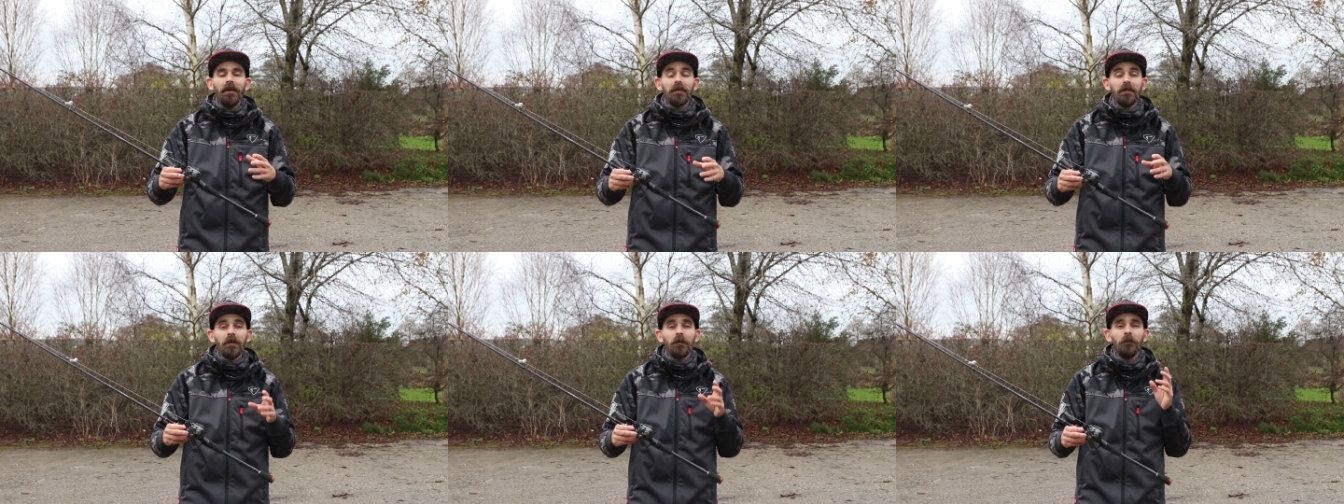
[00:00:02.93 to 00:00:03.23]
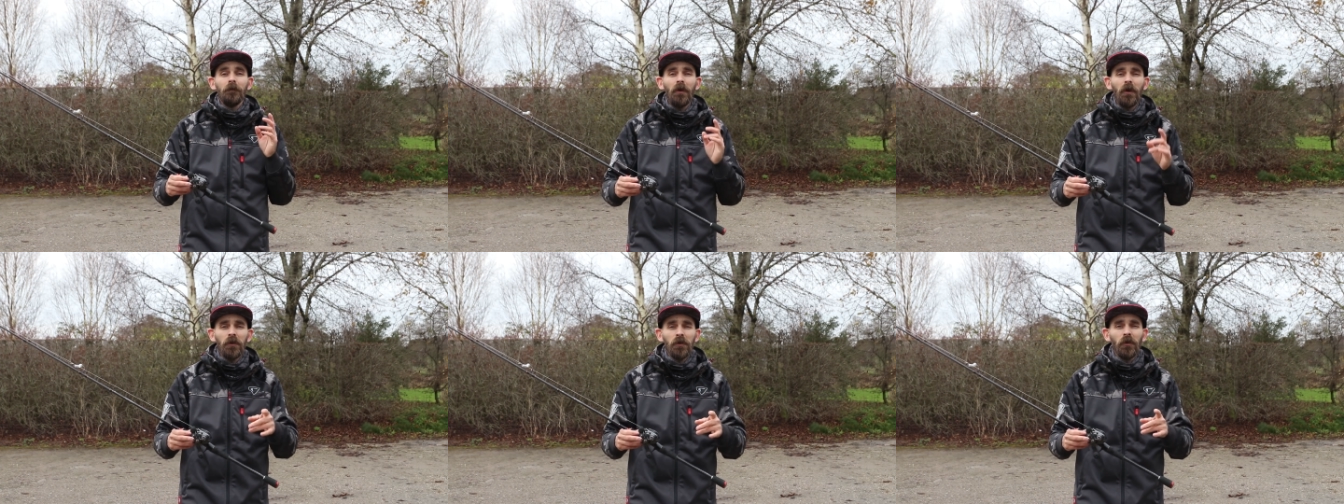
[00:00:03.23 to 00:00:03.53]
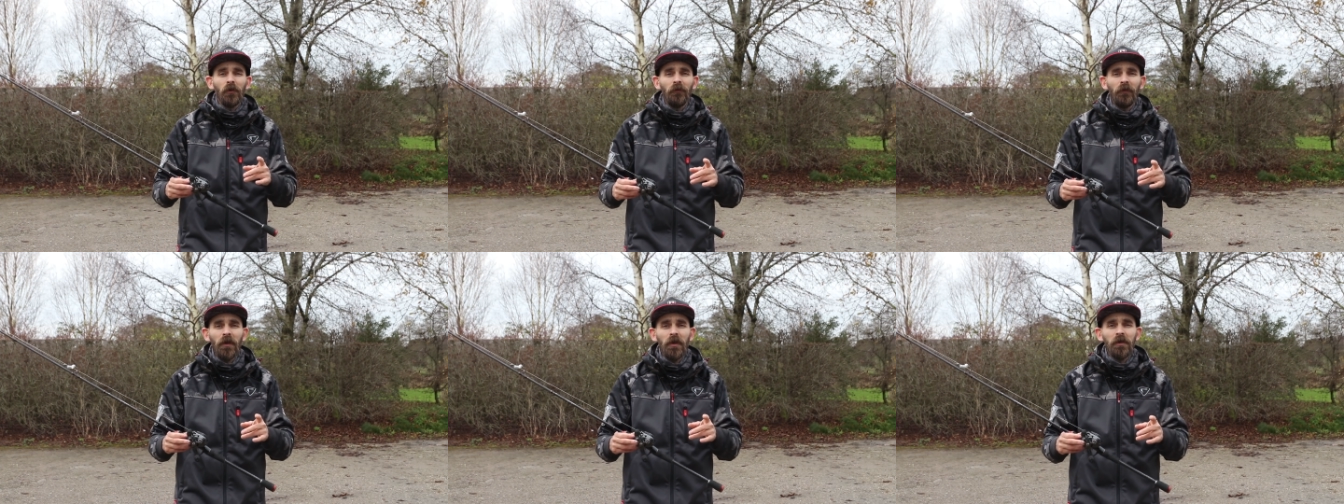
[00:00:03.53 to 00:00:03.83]
It's a
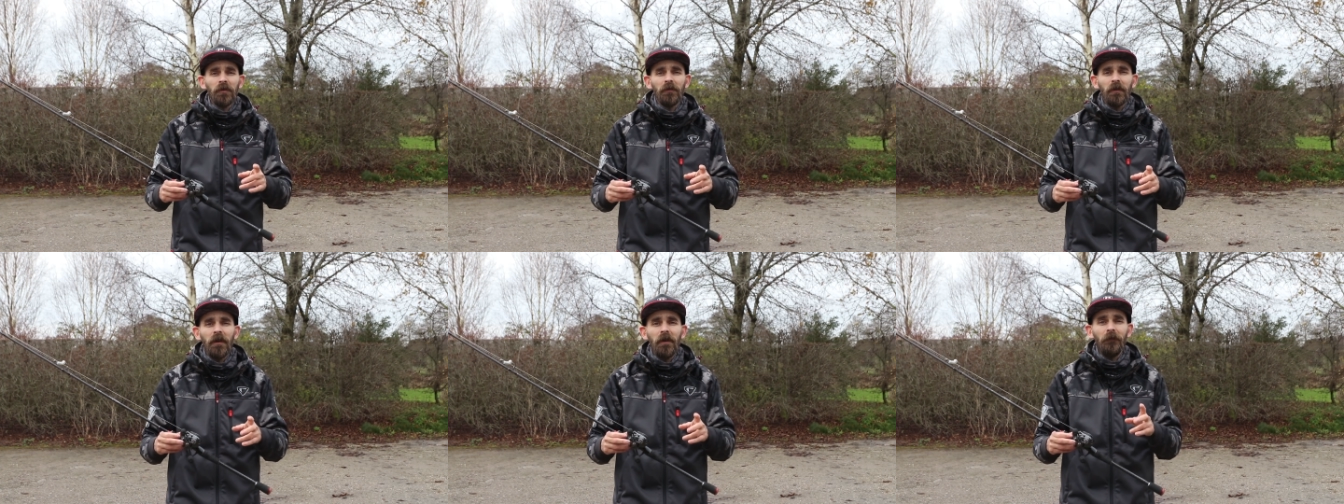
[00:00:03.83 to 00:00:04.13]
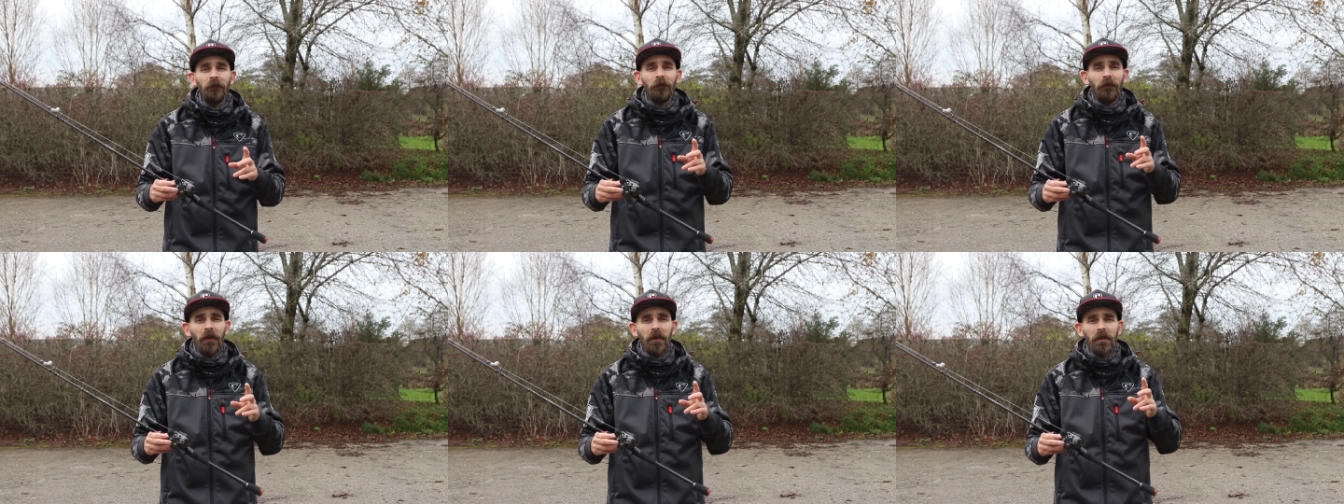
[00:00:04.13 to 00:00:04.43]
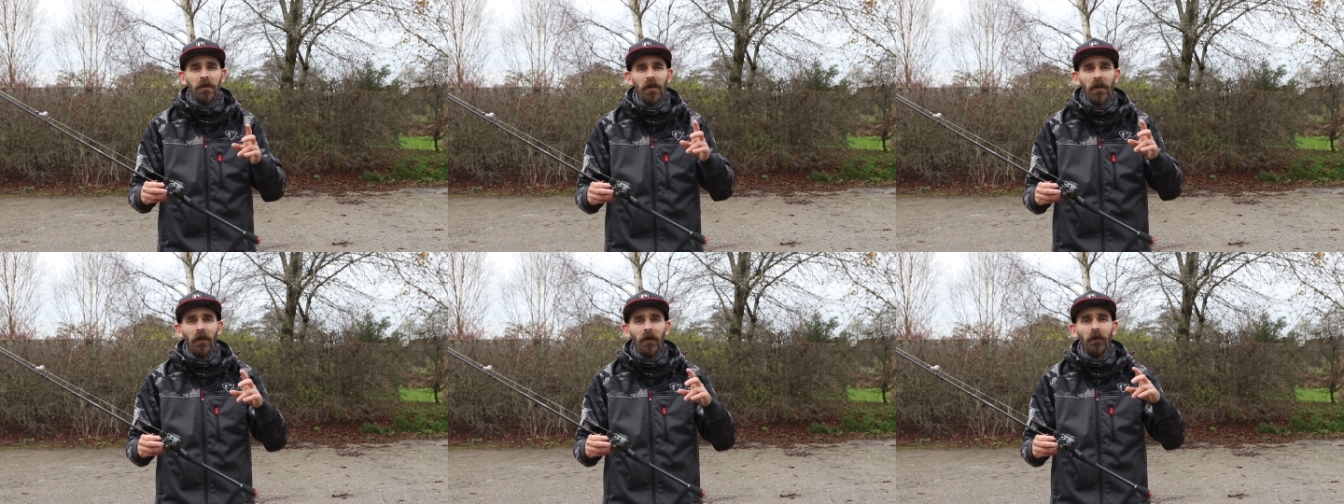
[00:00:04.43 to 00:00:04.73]
commercial fishery
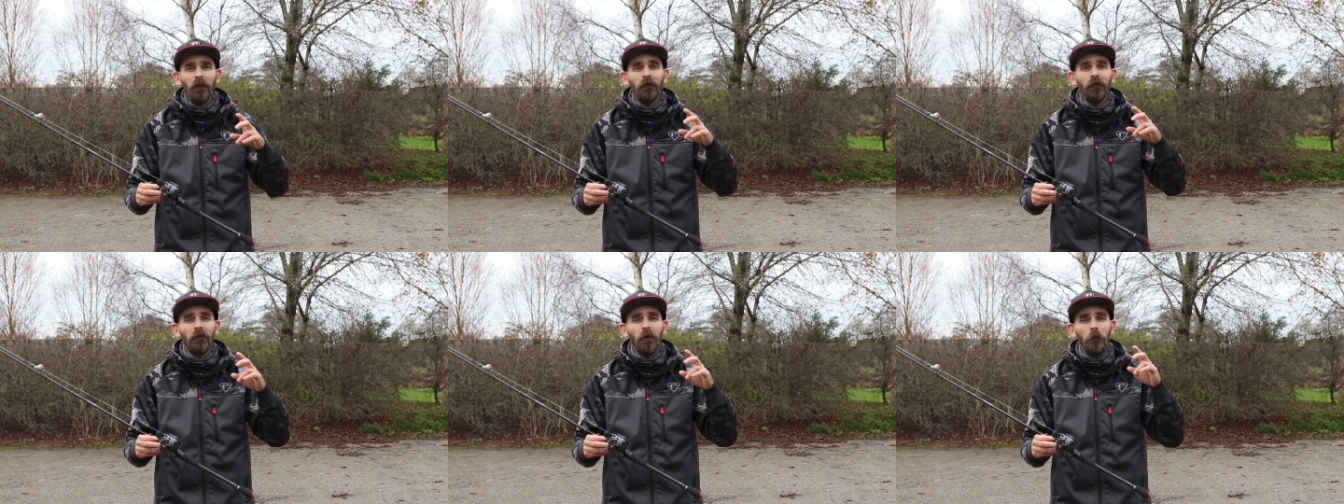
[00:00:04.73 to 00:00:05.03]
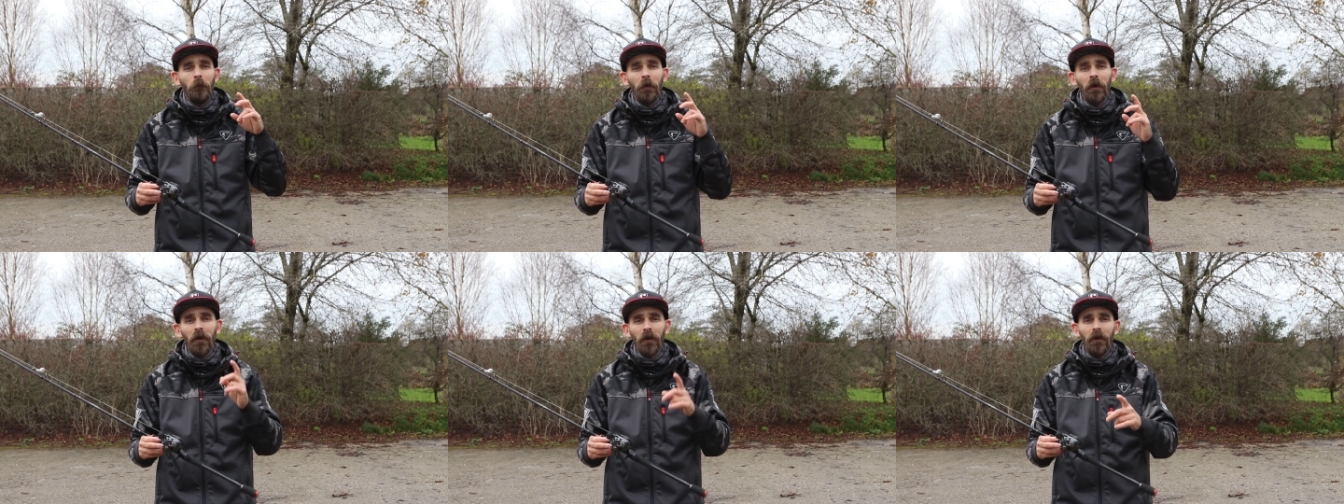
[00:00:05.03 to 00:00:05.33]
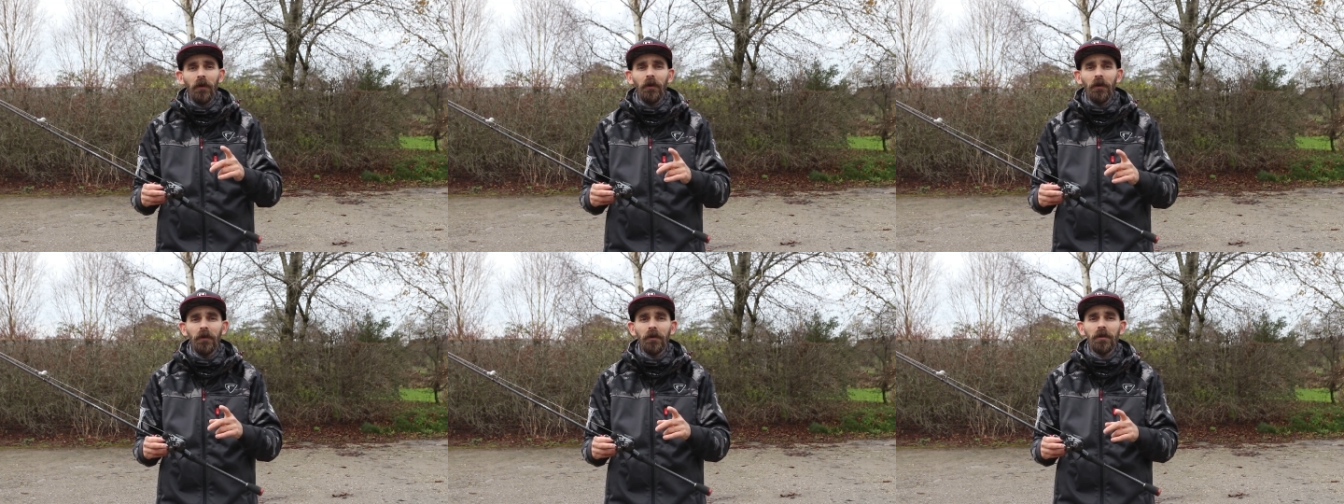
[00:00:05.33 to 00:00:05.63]
fishing for
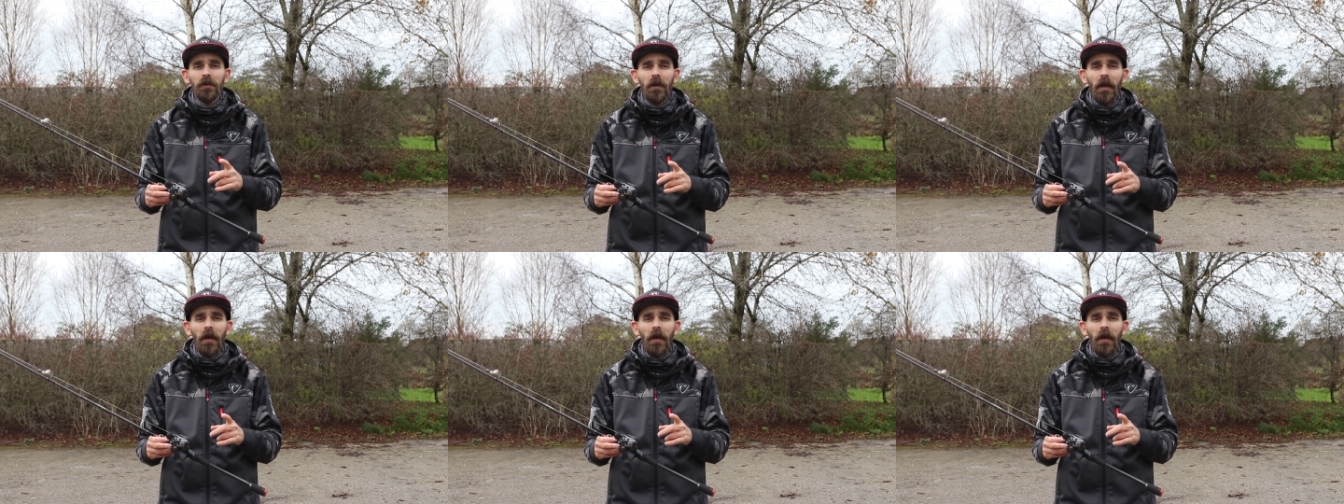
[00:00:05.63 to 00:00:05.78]
perch.